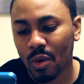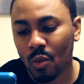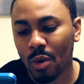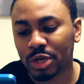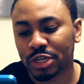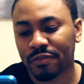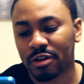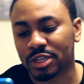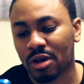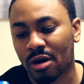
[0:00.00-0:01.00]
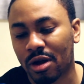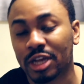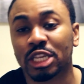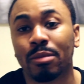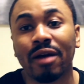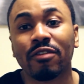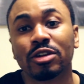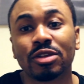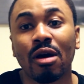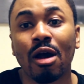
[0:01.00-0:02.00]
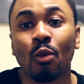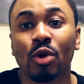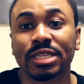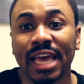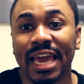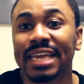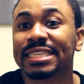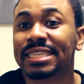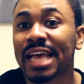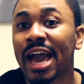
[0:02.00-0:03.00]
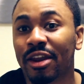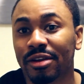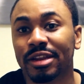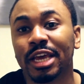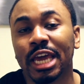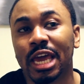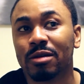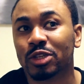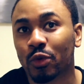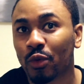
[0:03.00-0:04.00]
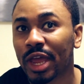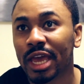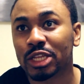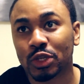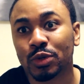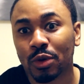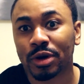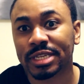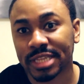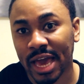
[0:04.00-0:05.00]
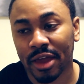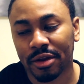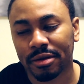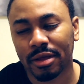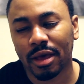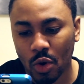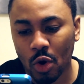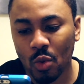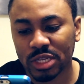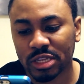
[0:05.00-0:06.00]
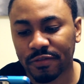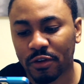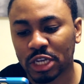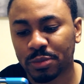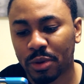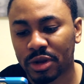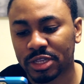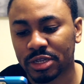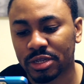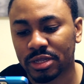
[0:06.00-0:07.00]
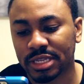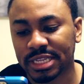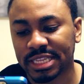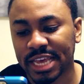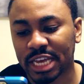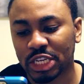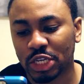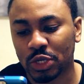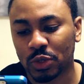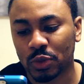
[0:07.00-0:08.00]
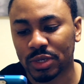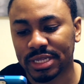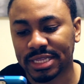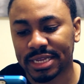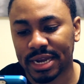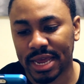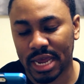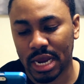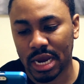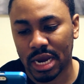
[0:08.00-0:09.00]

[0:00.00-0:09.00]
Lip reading: What was your first car? So my first car was a Saturn. It was a red two-door Saturn. Who was the first person to text you today?